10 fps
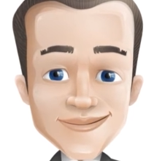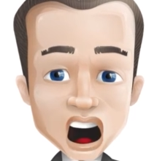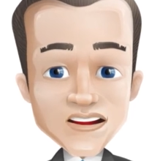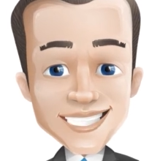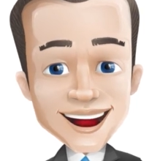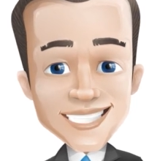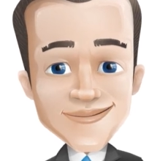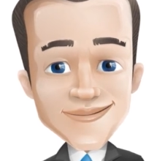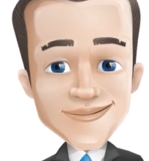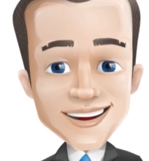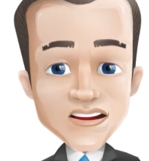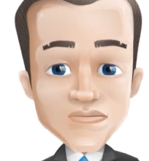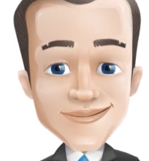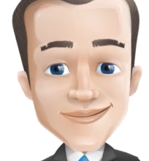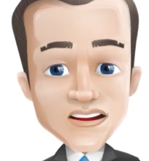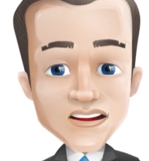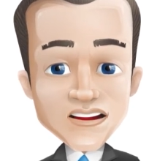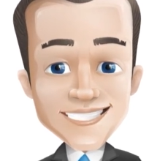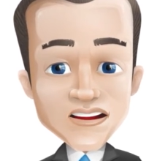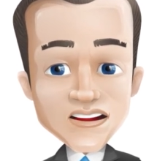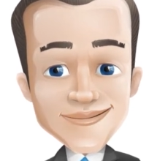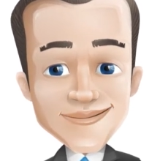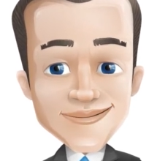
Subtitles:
and when new bear markets are starting.